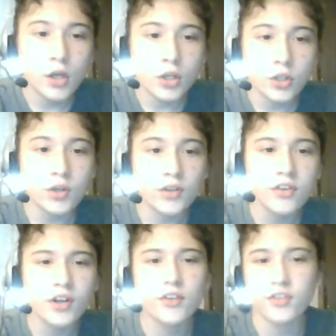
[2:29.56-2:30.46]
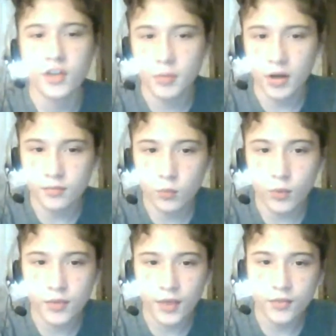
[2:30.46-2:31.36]
You can sit at a cinema
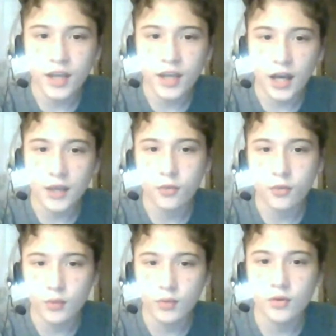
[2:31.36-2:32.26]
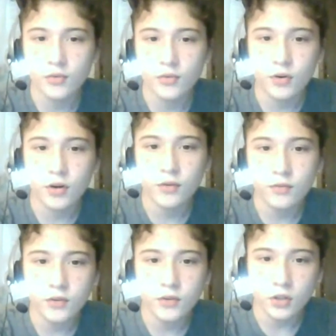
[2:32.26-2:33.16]
without the guy 3 rows in front of
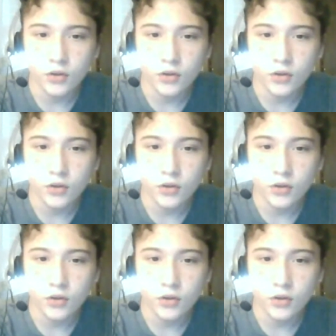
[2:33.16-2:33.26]
you